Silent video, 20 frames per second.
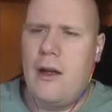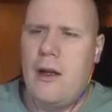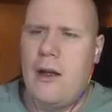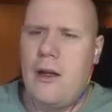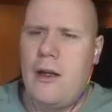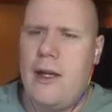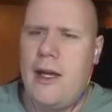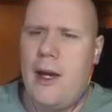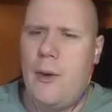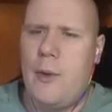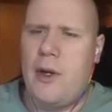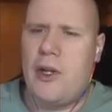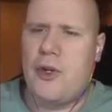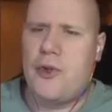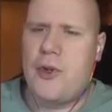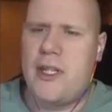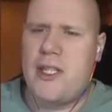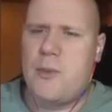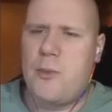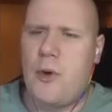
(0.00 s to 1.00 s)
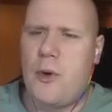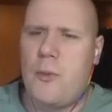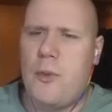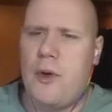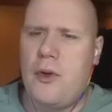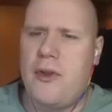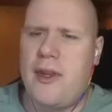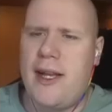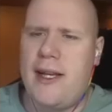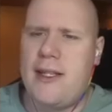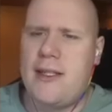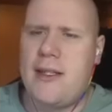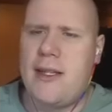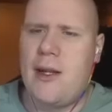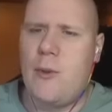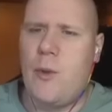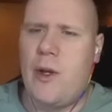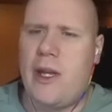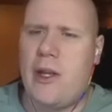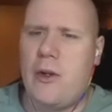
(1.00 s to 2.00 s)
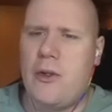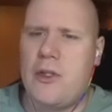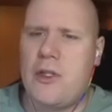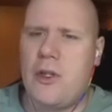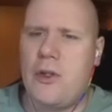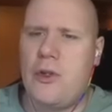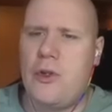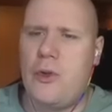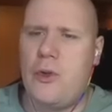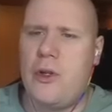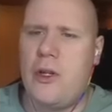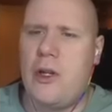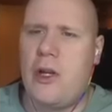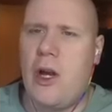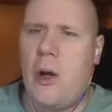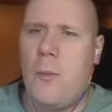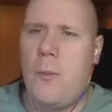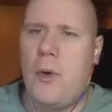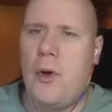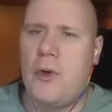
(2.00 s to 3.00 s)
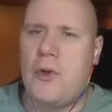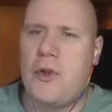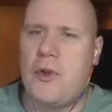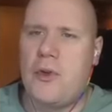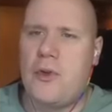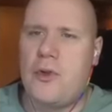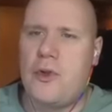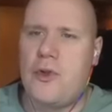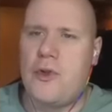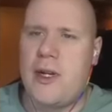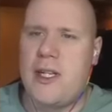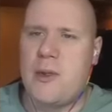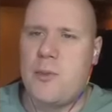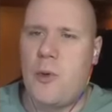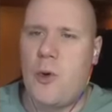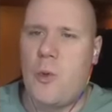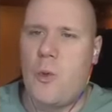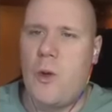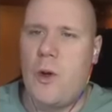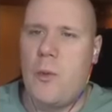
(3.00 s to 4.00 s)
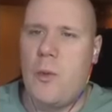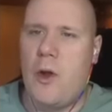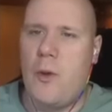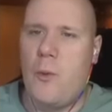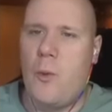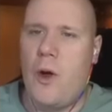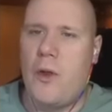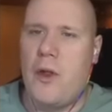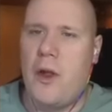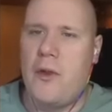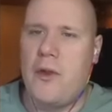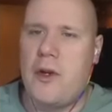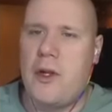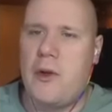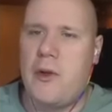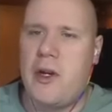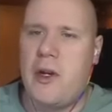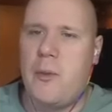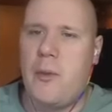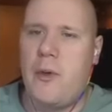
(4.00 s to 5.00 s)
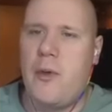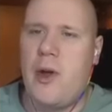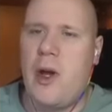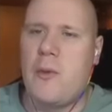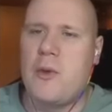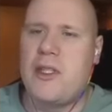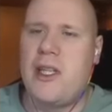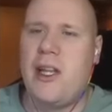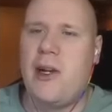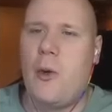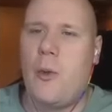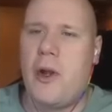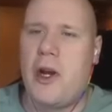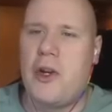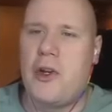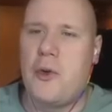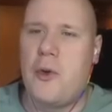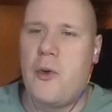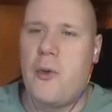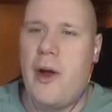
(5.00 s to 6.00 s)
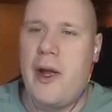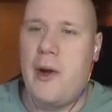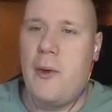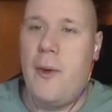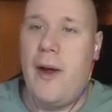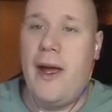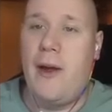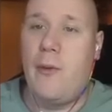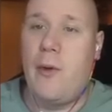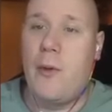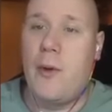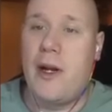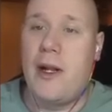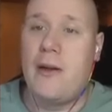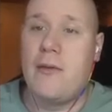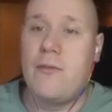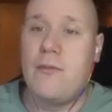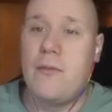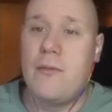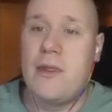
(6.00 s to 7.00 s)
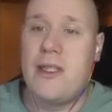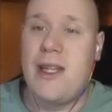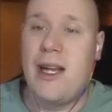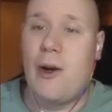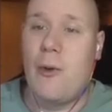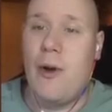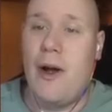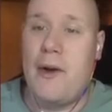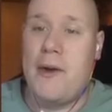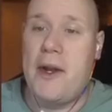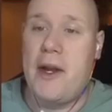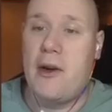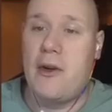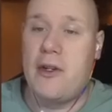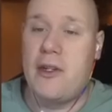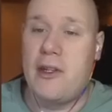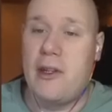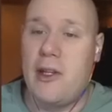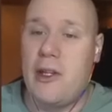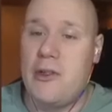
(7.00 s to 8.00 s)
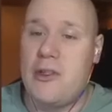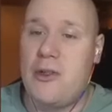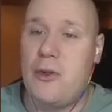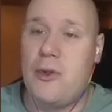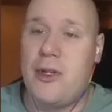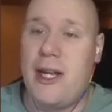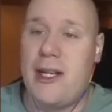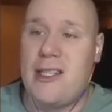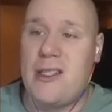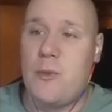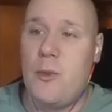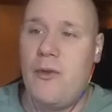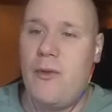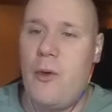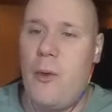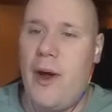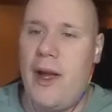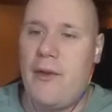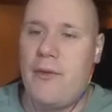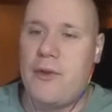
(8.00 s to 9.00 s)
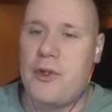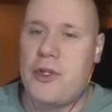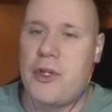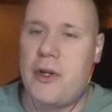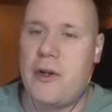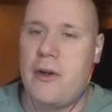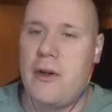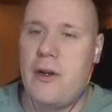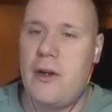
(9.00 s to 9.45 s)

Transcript: Yeah, we could transport both tanks, and then we can also do the gunboat to, to transport one one other unit. But we obviously don't want to do it right away. We want to stick around here until those two tanks move away, for sure.